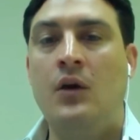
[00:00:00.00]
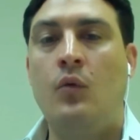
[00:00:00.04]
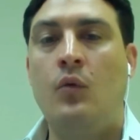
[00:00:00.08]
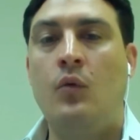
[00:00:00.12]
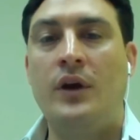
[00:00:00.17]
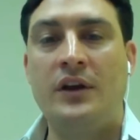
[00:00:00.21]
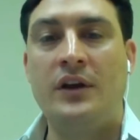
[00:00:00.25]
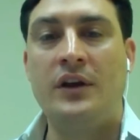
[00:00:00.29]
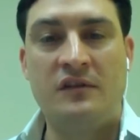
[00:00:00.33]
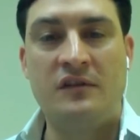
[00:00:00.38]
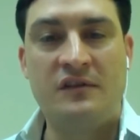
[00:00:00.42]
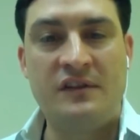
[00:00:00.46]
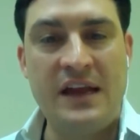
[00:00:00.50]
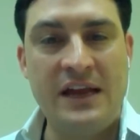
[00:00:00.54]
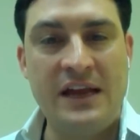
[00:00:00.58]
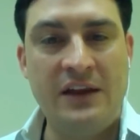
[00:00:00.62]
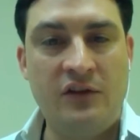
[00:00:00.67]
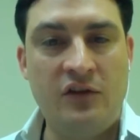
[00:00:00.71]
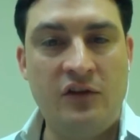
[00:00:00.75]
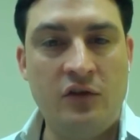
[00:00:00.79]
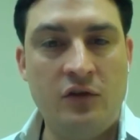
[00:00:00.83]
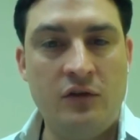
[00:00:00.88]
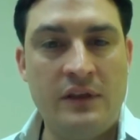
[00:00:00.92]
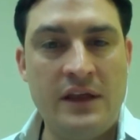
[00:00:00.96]
what you say
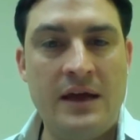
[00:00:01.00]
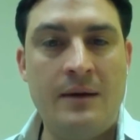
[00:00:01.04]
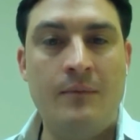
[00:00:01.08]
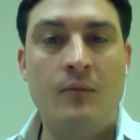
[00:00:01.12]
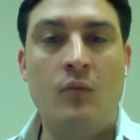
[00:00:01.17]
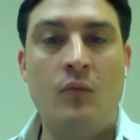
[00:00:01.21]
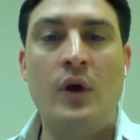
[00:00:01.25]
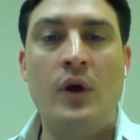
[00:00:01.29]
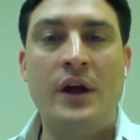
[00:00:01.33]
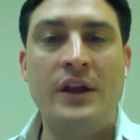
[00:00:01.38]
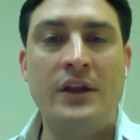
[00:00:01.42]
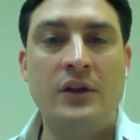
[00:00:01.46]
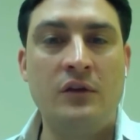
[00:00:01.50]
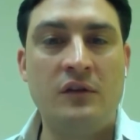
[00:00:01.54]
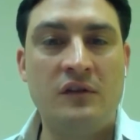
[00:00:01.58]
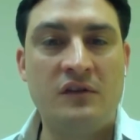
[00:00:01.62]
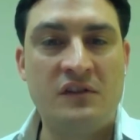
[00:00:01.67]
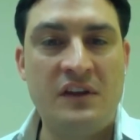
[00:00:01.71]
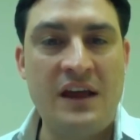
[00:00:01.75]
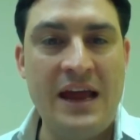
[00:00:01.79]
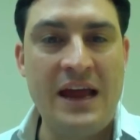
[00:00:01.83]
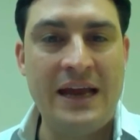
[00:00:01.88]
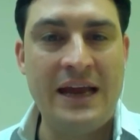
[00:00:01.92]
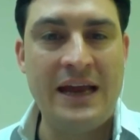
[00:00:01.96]
to them when you
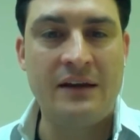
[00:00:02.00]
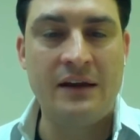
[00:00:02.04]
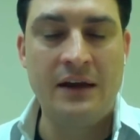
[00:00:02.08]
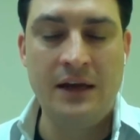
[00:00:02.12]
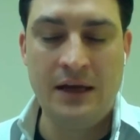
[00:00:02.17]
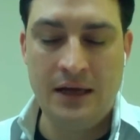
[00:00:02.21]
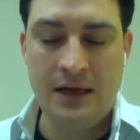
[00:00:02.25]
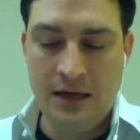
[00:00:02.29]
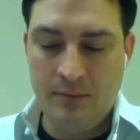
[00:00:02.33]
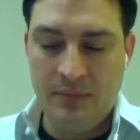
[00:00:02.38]
say it,